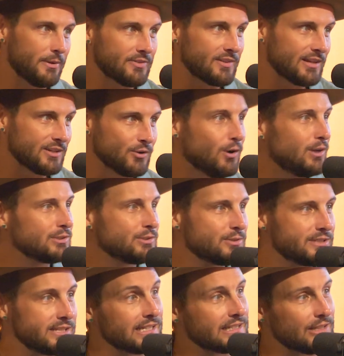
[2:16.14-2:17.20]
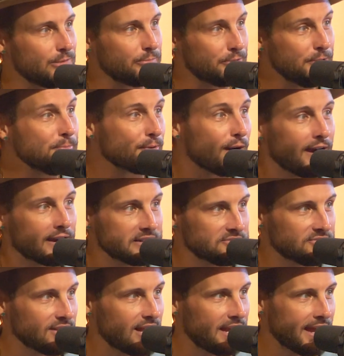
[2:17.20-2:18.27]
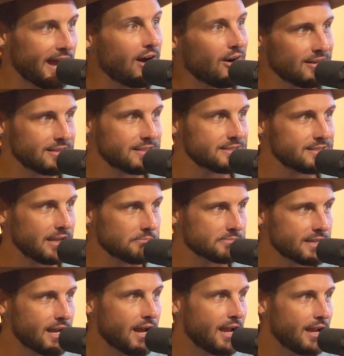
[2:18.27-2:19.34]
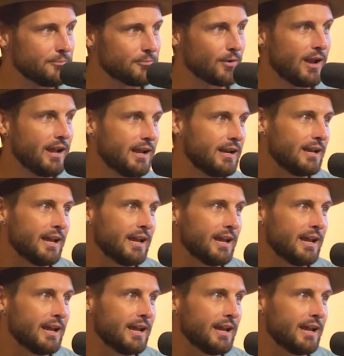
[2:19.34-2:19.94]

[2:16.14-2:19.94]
But then you also see a little poop rocket fly out at the same time, right?